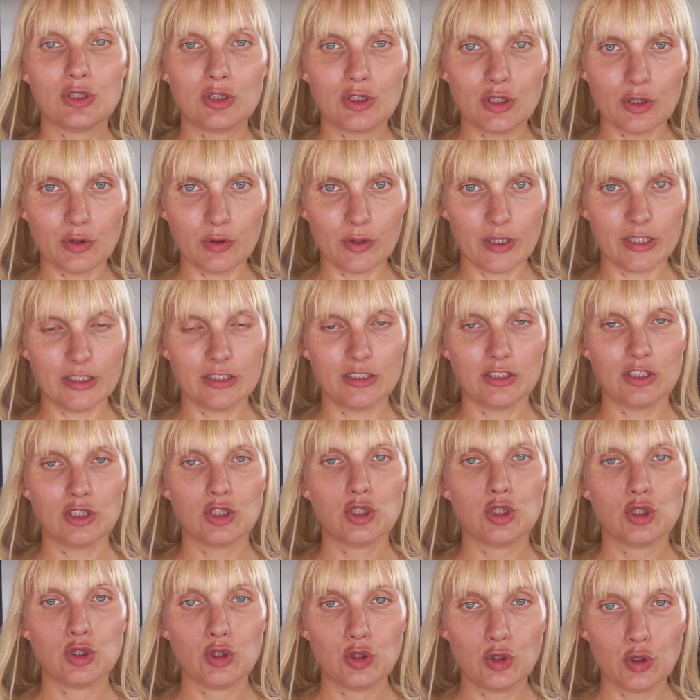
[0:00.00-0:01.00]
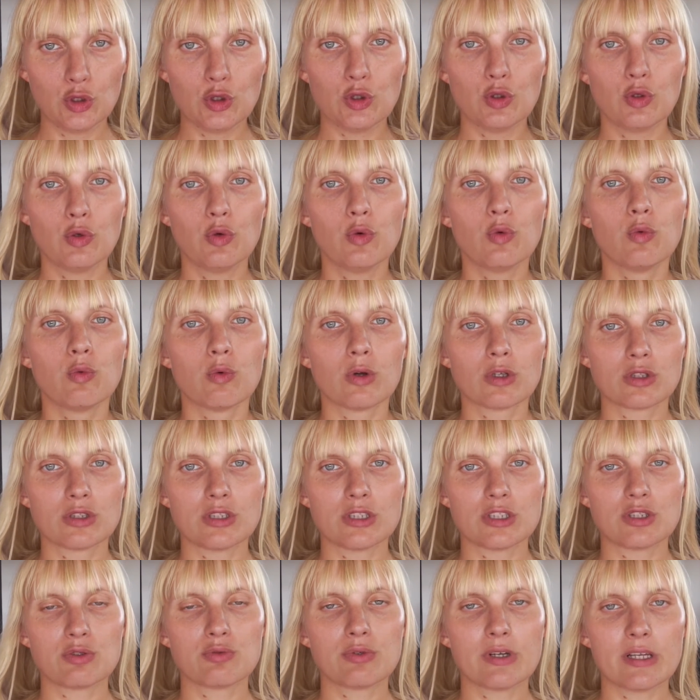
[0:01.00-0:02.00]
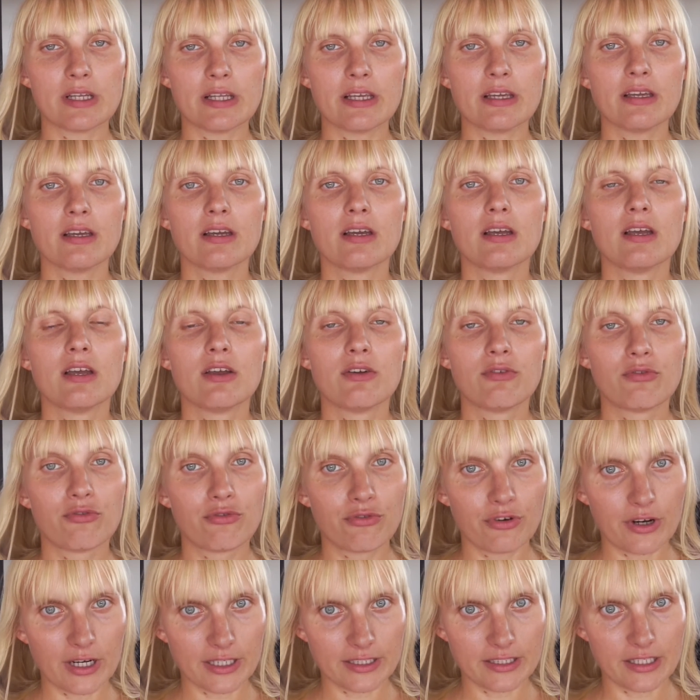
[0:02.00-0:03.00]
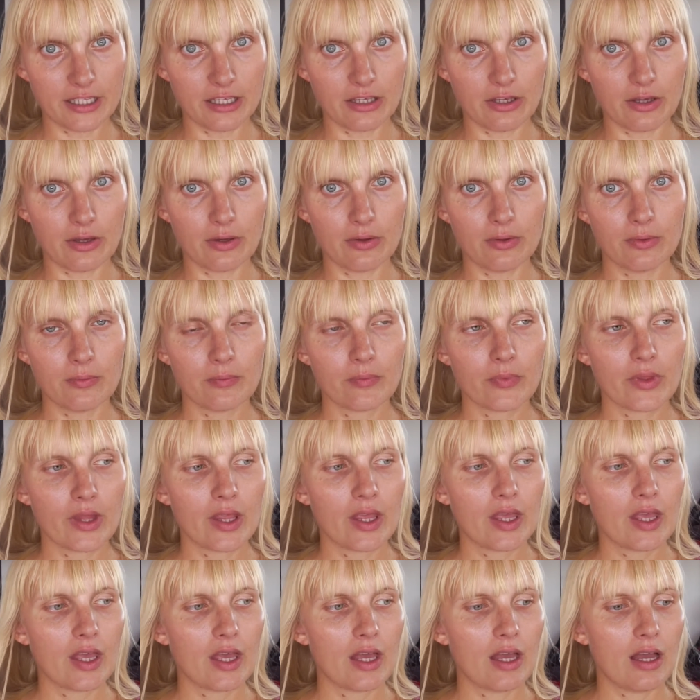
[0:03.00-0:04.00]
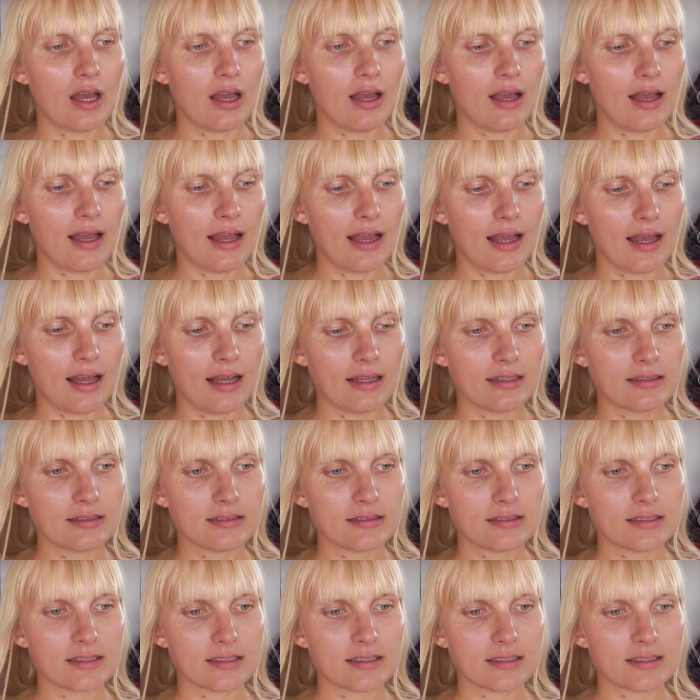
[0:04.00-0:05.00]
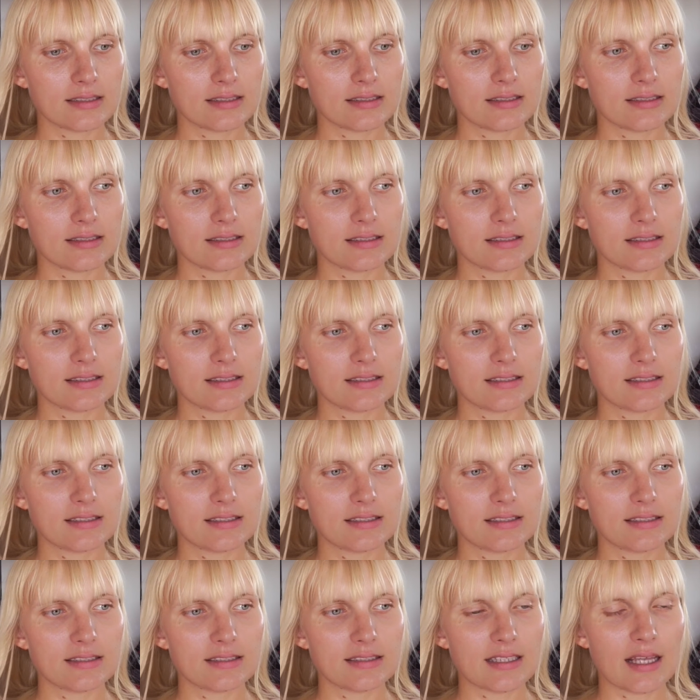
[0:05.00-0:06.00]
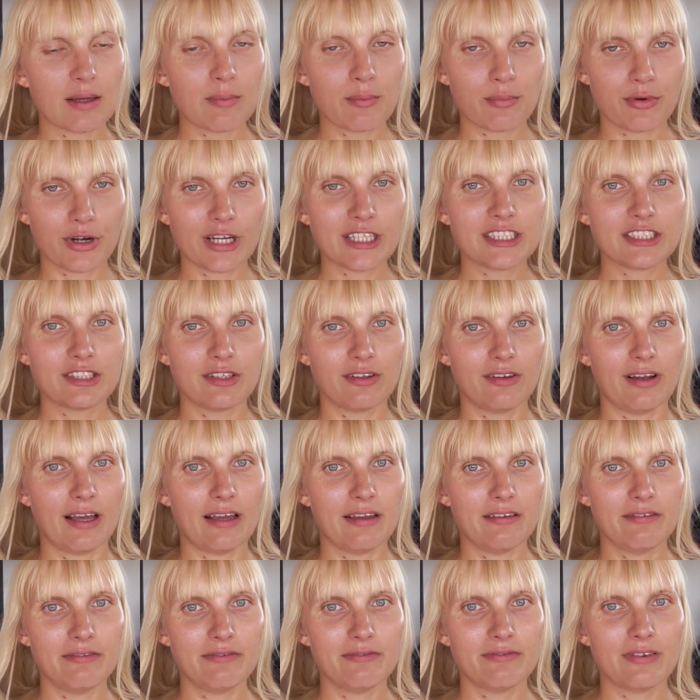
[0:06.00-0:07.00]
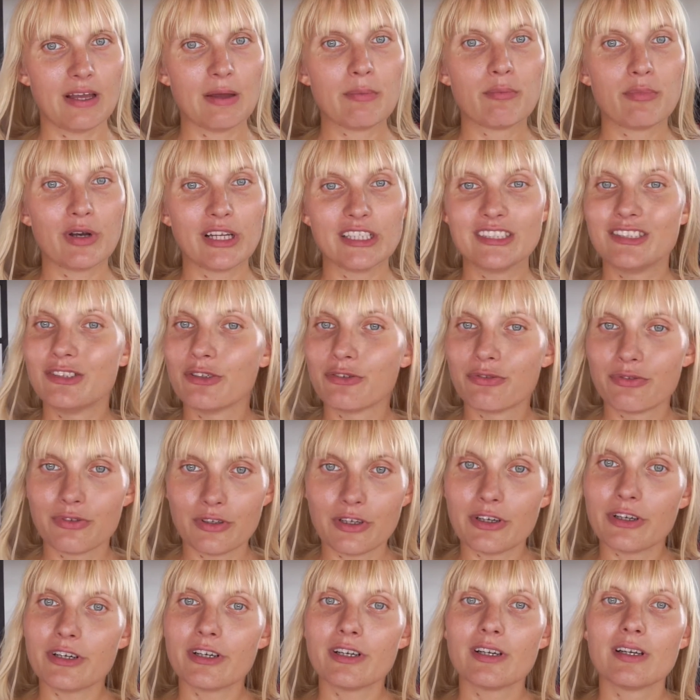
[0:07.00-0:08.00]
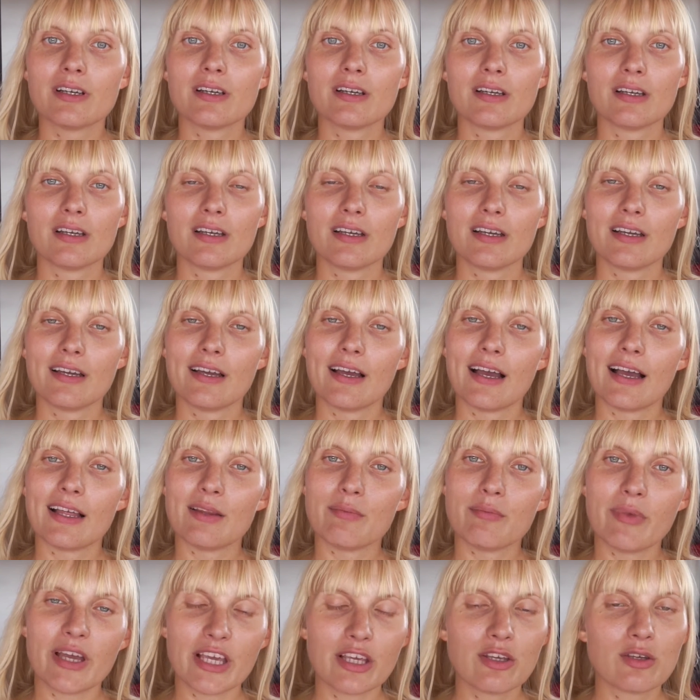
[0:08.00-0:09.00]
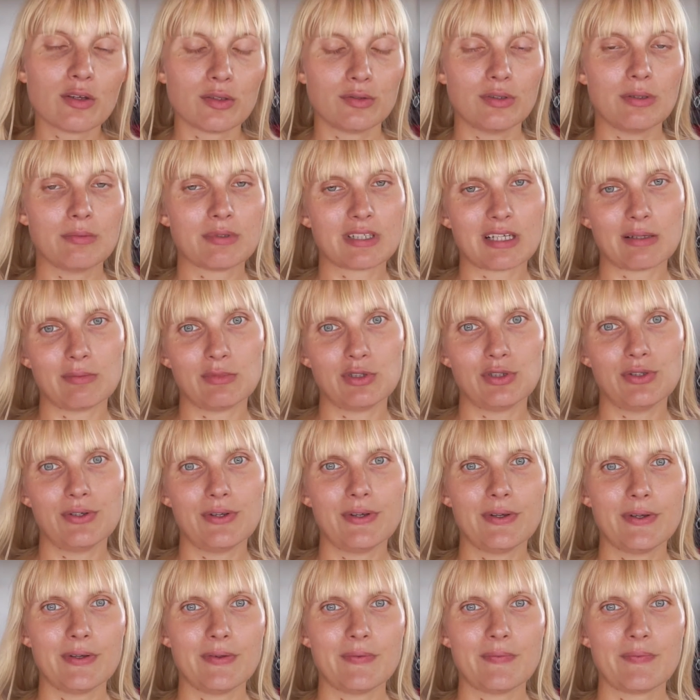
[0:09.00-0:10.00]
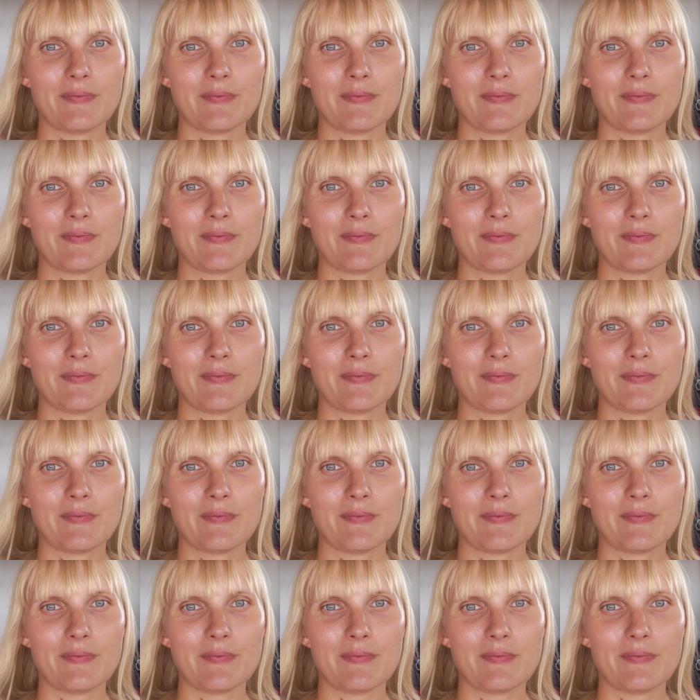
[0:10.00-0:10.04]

do it. Do what is really frightening you, and embrace your life, embrace your fear, and make your dreams come true.